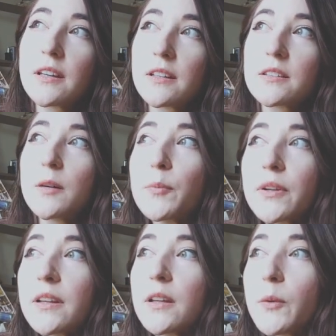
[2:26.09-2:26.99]
Nothing is
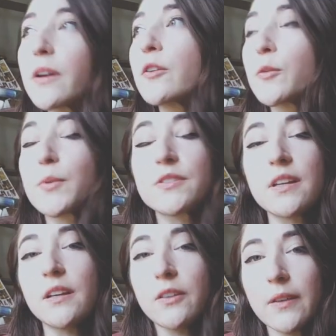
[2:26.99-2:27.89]
completely
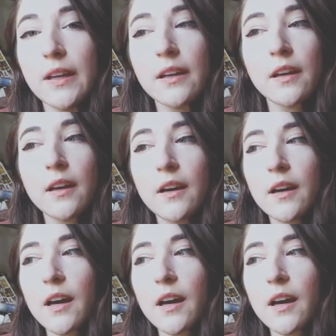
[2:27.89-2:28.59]
100% unique.